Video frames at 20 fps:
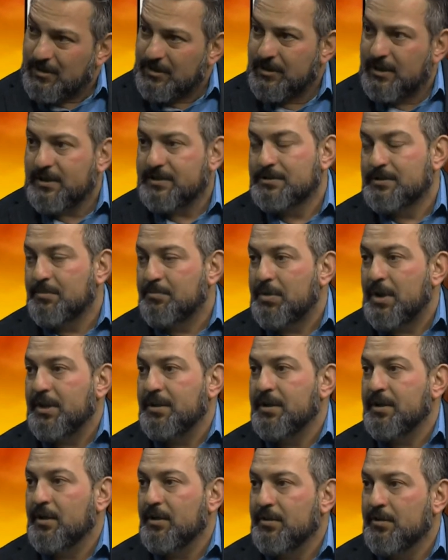less,
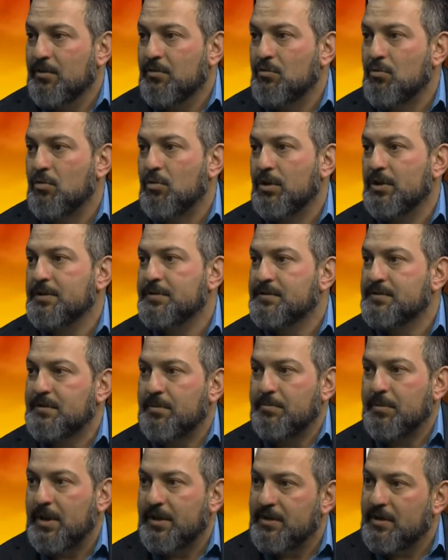depending on the courts,
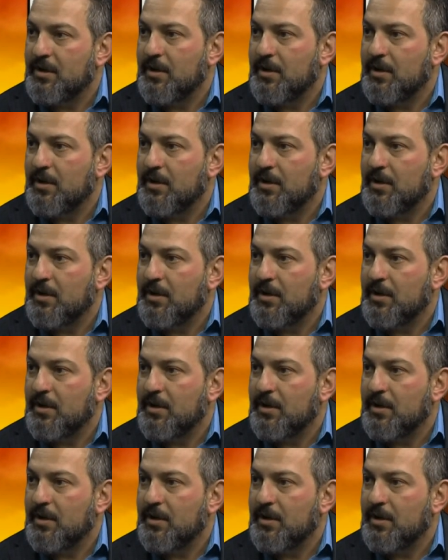depending